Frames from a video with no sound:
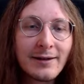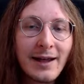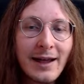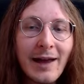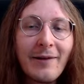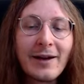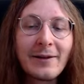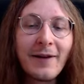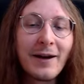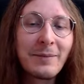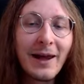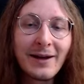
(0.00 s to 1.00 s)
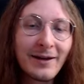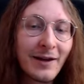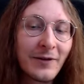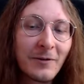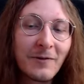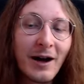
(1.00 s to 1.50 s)
even if I played
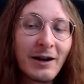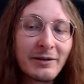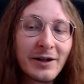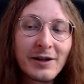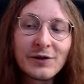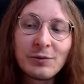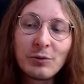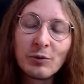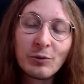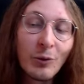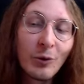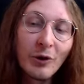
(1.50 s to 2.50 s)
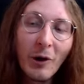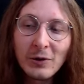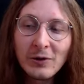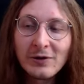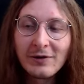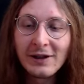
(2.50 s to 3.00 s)
another 5 years. Who
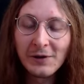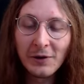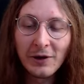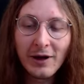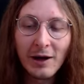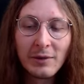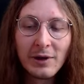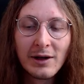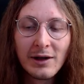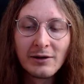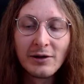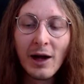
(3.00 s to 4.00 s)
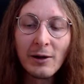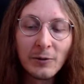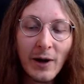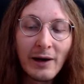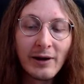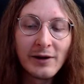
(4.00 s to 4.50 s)
knows, it's gonna come down to
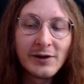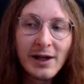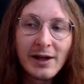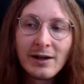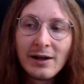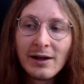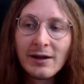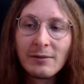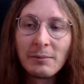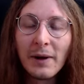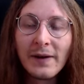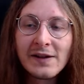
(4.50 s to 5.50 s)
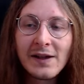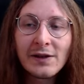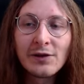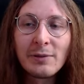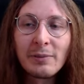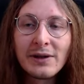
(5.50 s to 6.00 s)
RNG, but it's
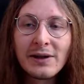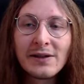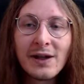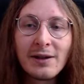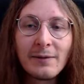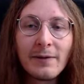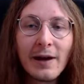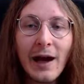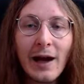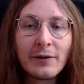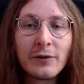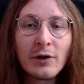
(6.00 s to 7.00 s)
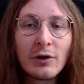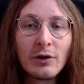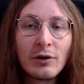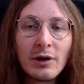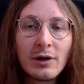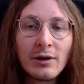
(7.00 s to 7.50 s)
actually pretty significant to
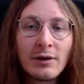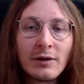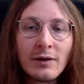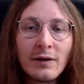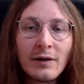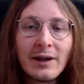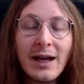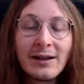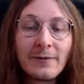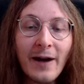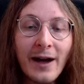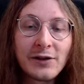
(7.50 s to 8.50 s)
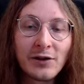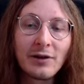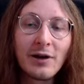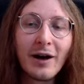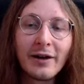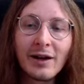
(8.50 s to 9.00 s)
get the faction
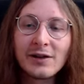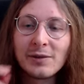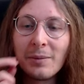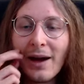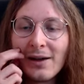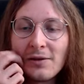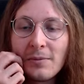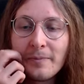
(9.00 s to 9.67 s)
guardians maxed.